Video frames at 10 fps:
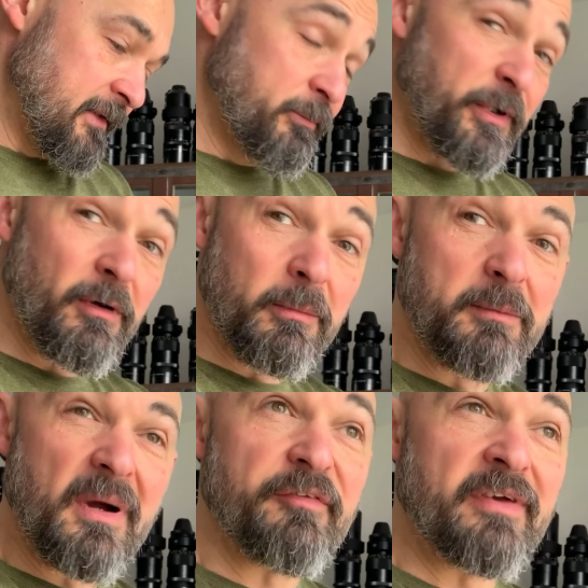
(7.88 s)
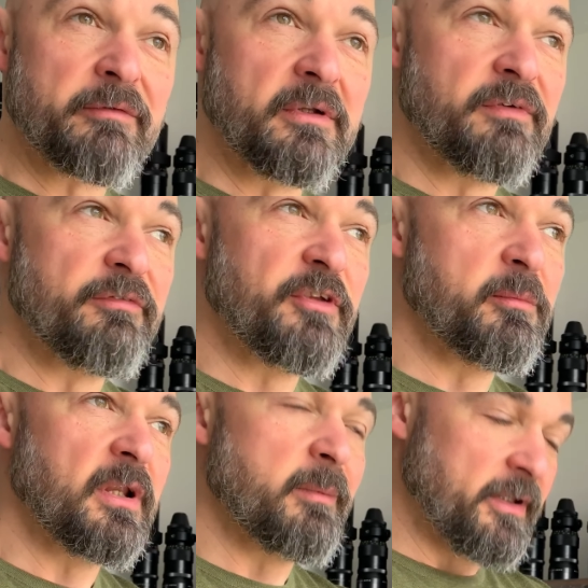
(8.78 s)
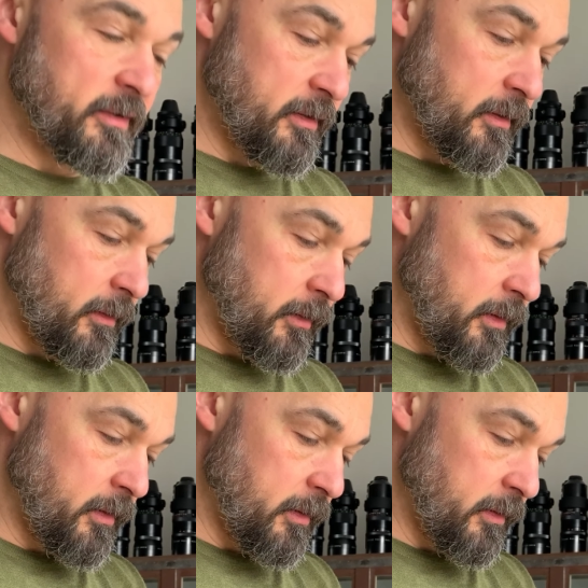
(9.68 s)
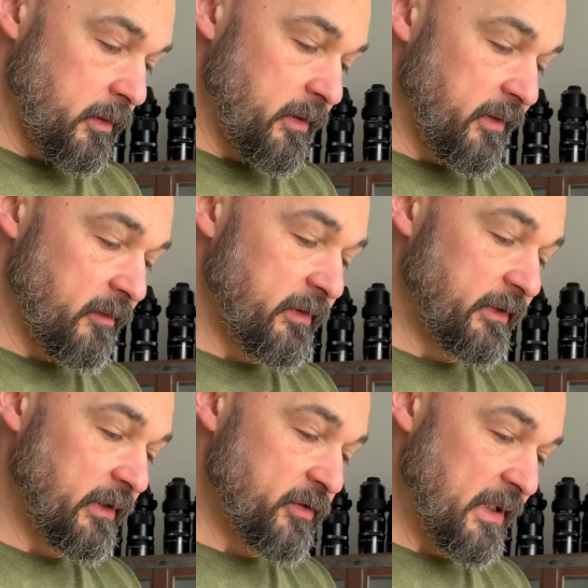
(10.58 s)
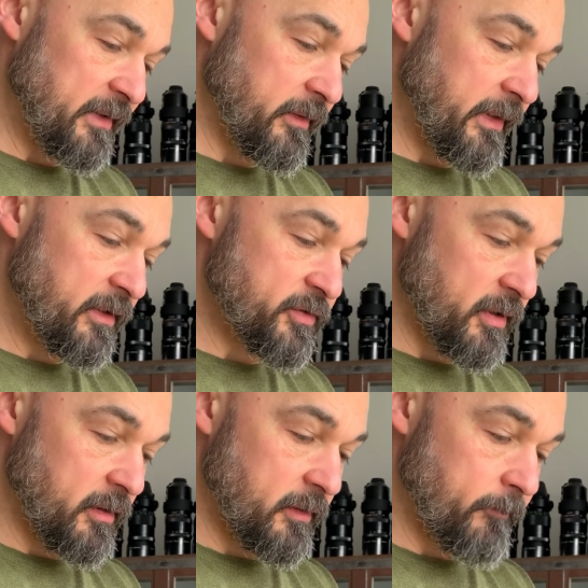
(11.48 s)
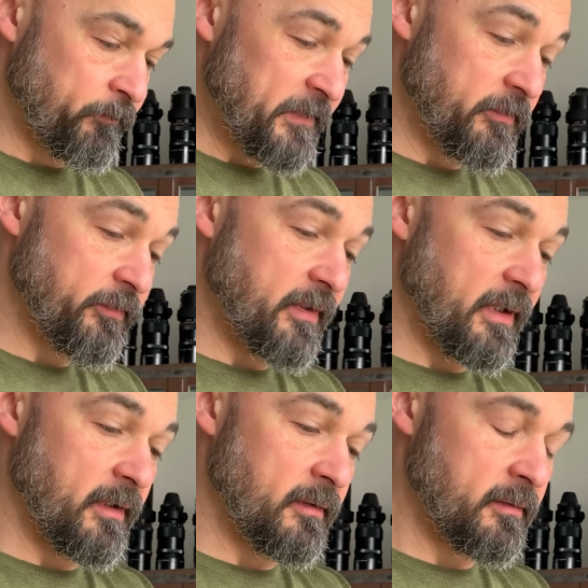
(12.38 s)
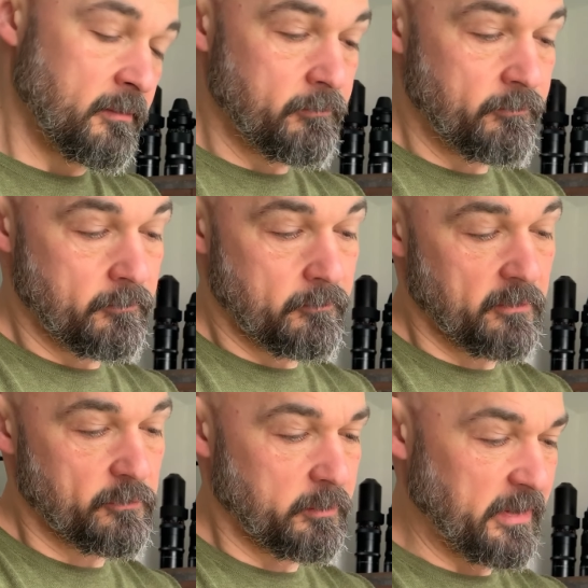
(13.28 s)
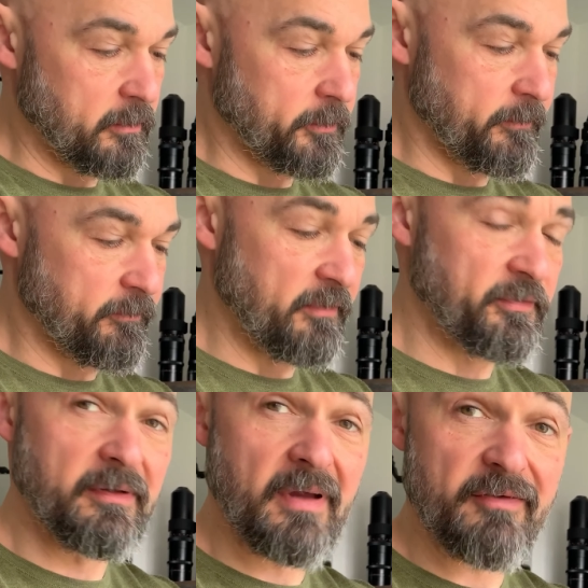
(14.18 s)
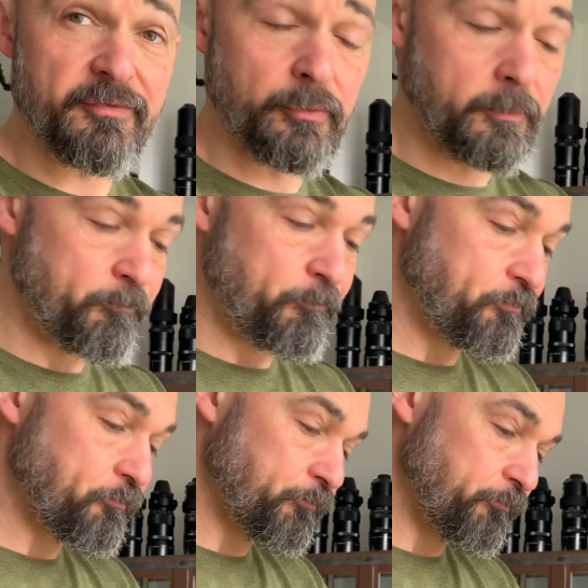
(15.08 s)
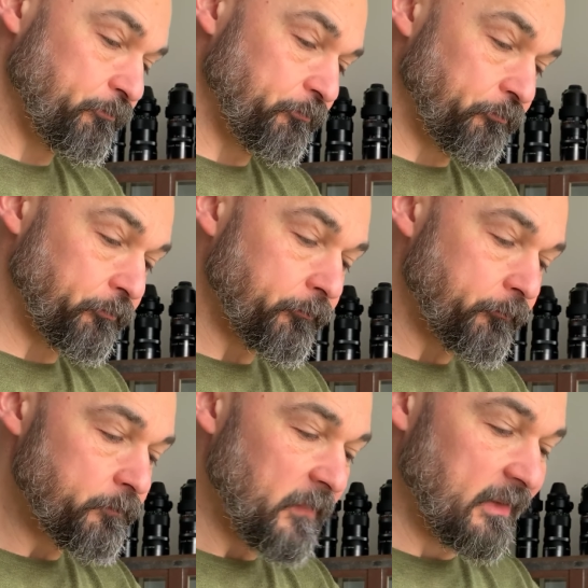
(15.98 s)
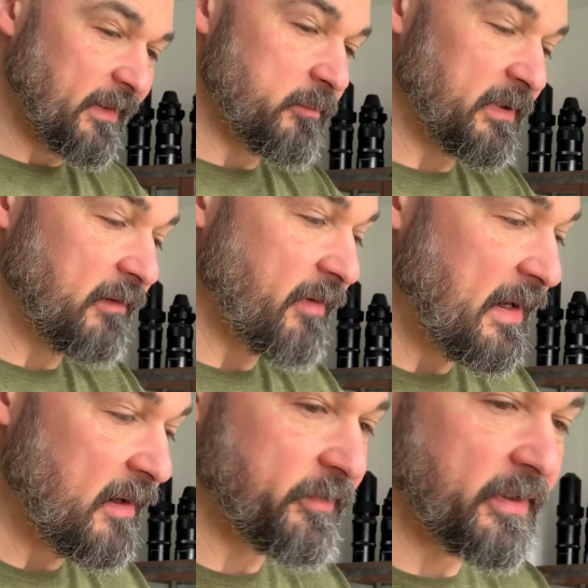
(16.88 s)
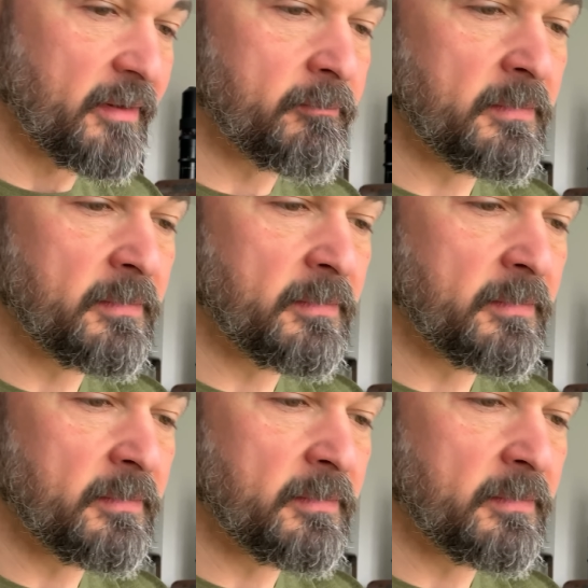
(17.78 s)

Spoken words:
probably my favorite 50mm in the vintage kind of range. This is the Summicron 50 f2, and I believe I have the